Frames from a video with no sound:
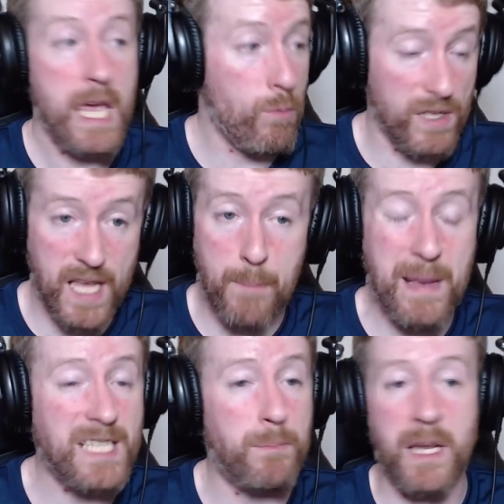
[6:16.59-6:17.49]
He was their
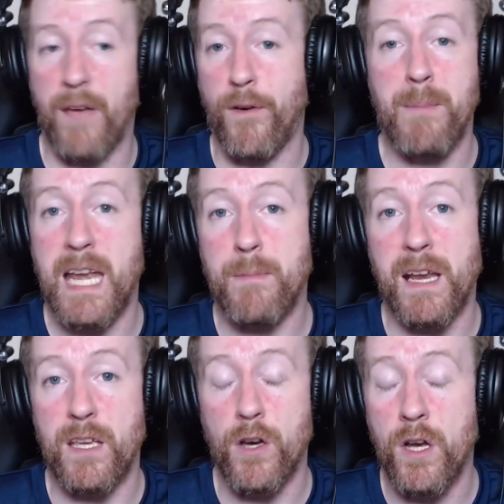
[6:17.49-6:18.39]
best player for many,
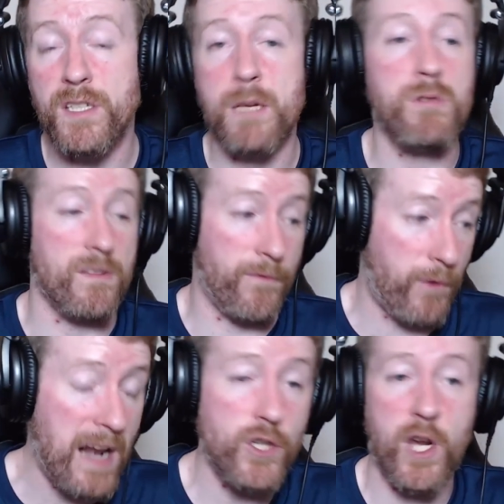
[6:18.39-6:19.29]
many years. He was the
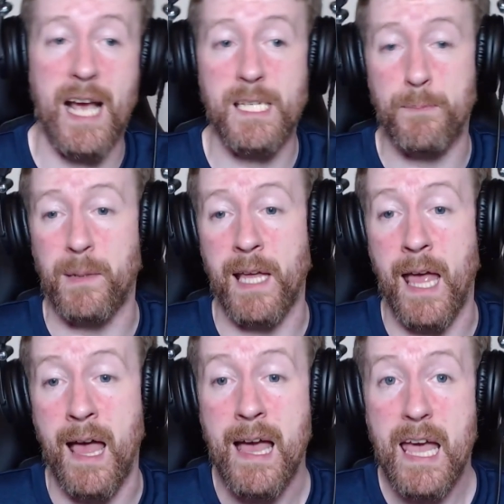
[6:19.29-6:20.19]
franchise
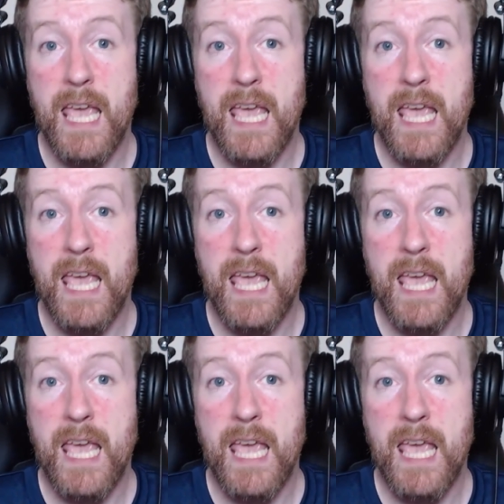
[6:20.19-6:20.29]
player.